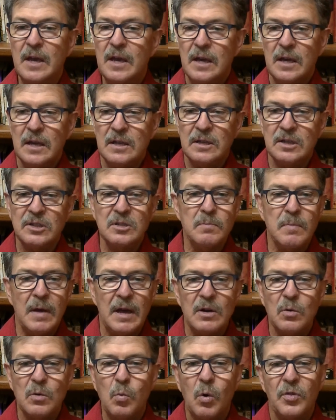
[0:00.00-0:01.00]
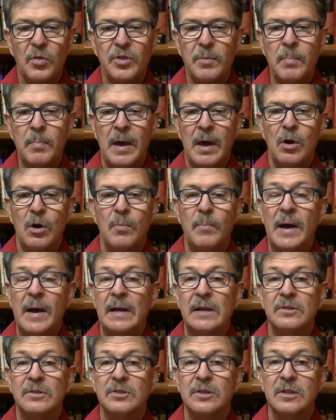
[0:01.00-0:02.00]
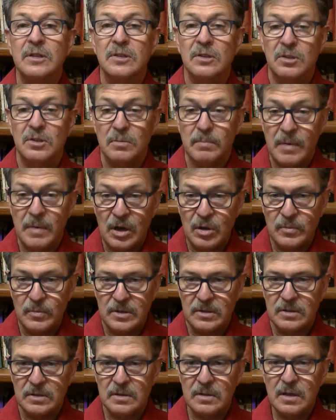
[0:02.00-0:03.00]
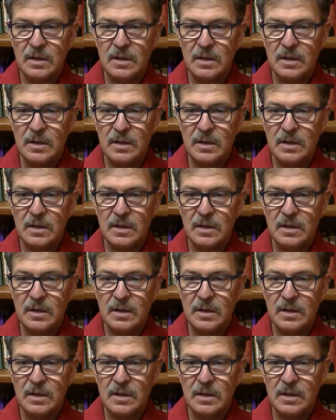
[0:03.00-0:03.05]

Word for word: It doesn't matter what the power balance is at the moment.